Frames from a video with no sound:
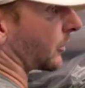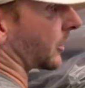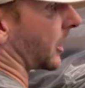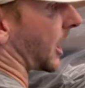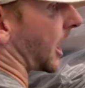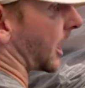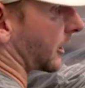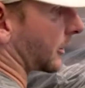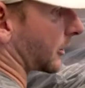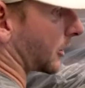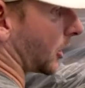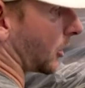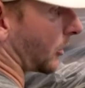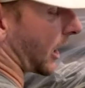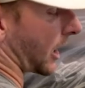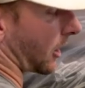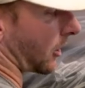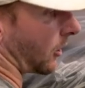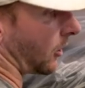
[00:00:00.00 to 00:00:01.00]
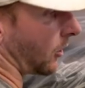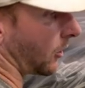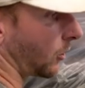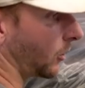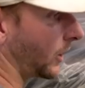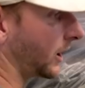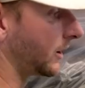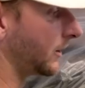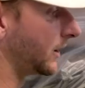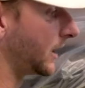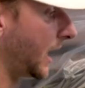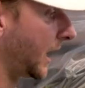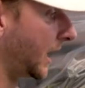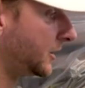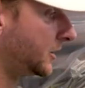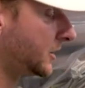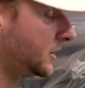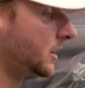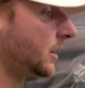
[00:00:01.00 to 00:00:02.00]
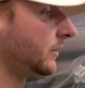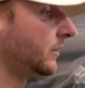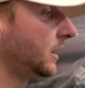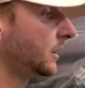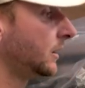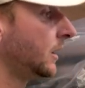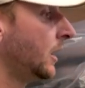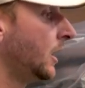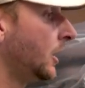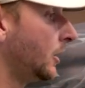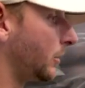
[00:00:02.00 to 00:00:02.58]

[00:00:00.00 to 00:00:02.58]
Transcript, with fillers: we're not going to go out all the way to the edges of it,